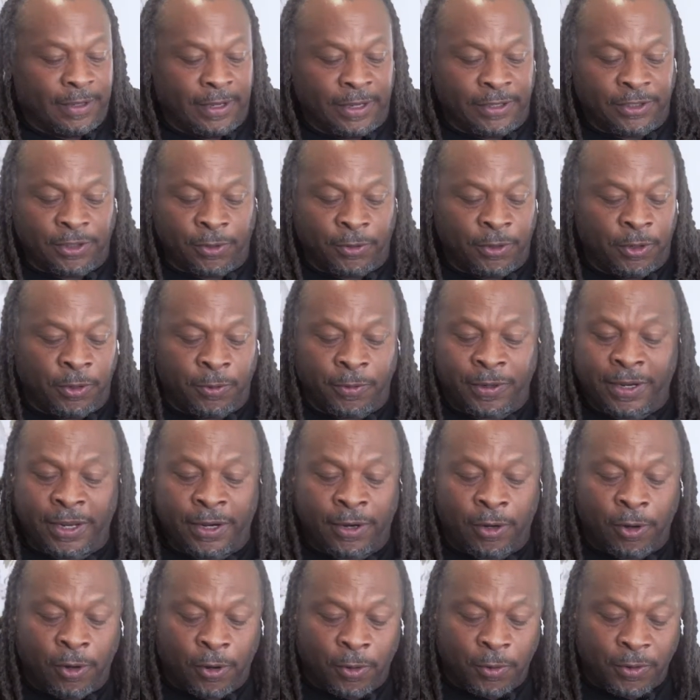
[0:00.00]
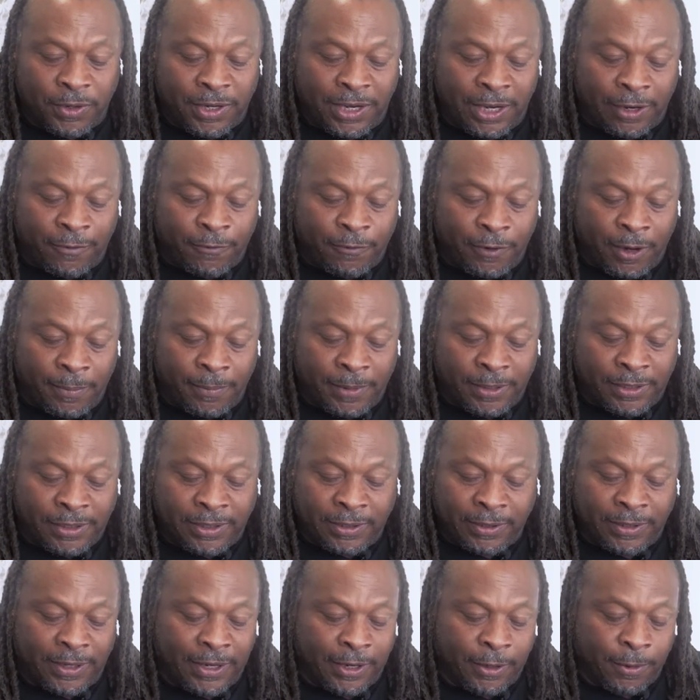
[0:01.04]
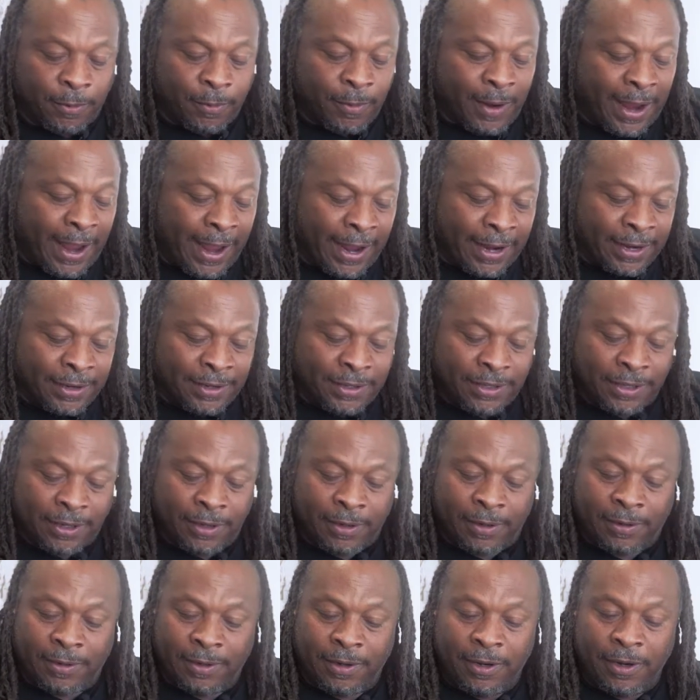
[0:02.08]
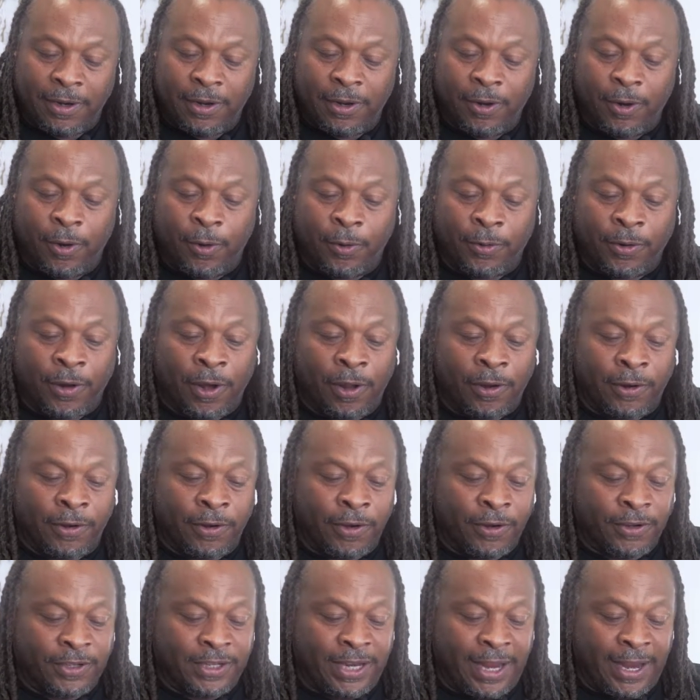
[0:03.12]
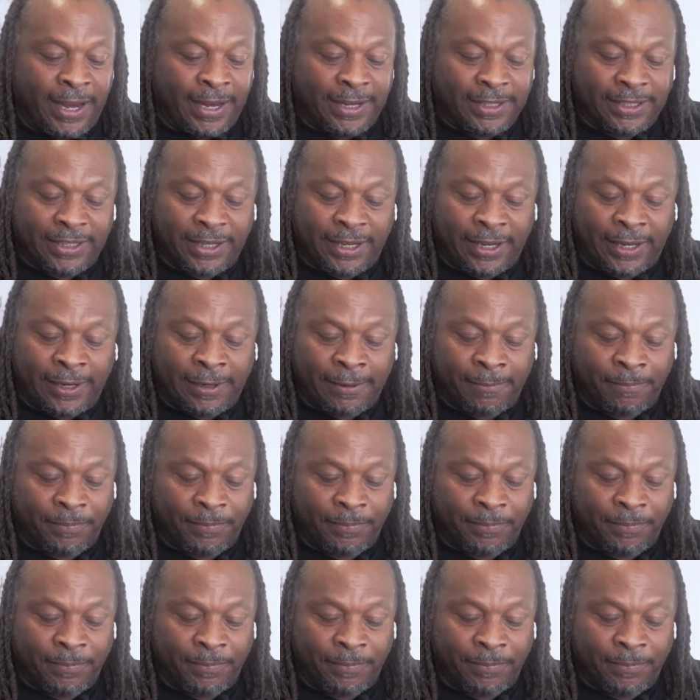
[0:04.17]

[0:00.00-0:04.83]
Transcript: And so you get a whole kit from us. You get a rack to hold all of your tanks in,